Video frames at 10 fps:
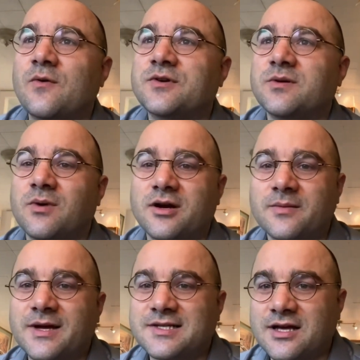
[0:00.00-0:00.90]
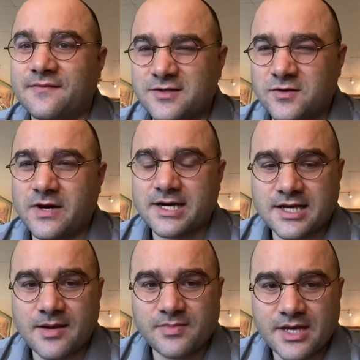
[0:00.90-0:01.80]
were to market myself as a
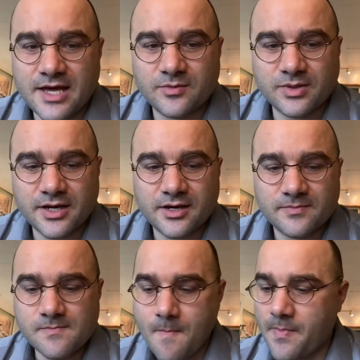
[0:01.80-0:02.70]
ragtime piano player,